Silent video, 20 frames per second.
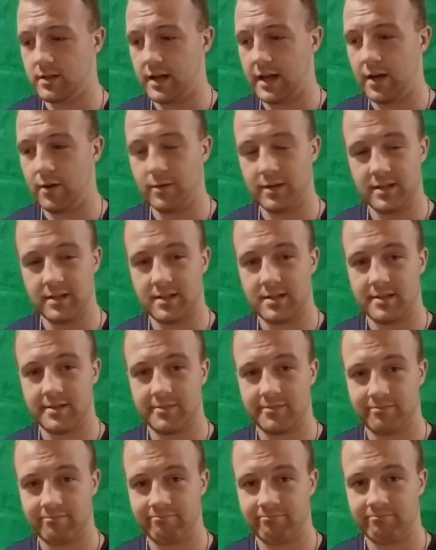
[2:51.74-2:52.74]
I was
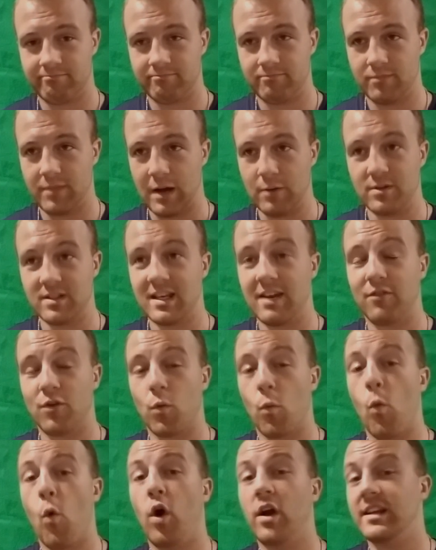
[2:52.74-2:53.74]

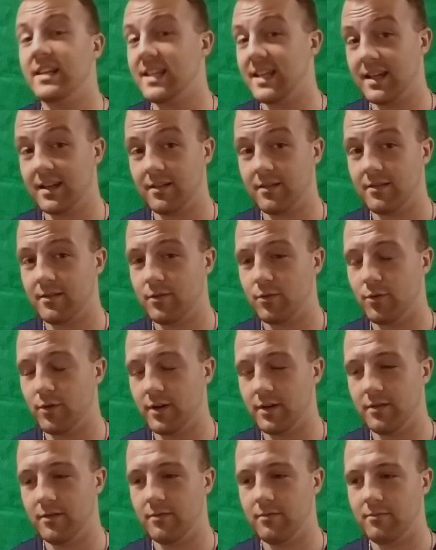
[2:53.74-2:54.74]
never wanting
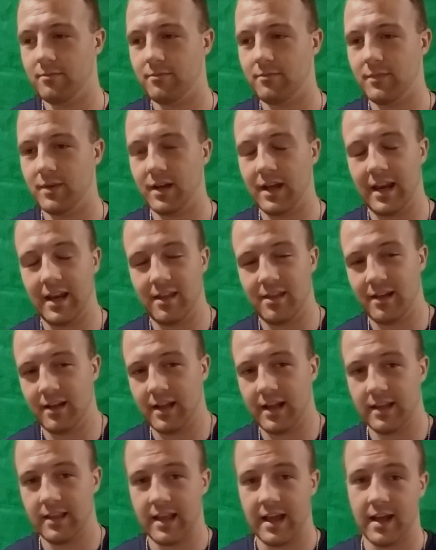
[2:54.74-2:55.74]
or
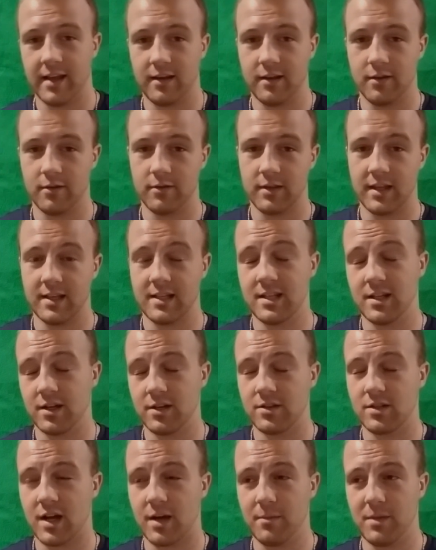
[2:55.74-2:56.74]
anything like that. They
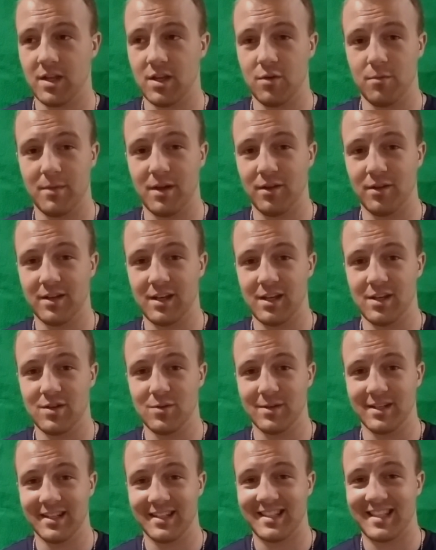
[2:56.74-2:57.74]
taught me humility
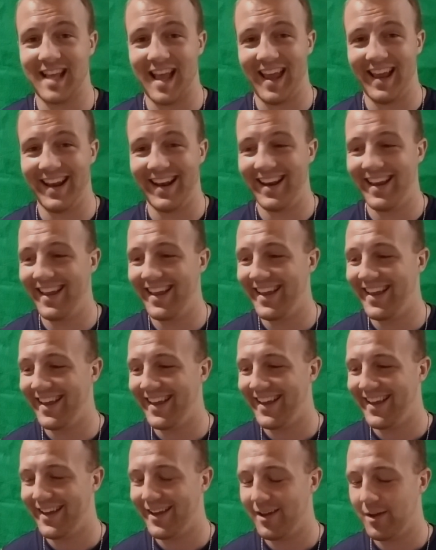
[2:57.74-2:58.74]
to an extent,
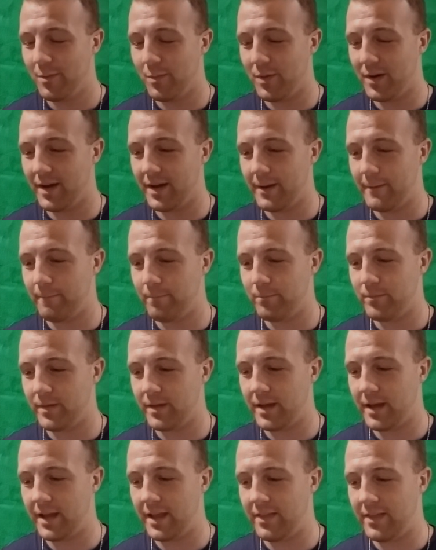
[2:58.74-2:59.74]

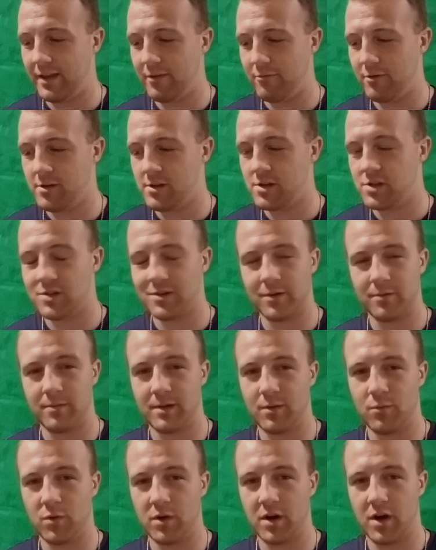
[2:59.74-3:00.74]
and they really showed
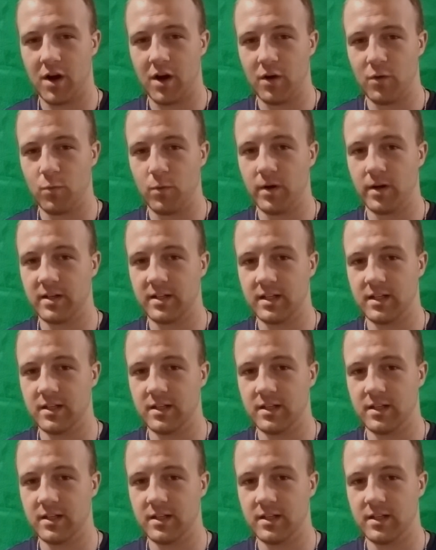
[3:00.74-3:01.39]
me what hard work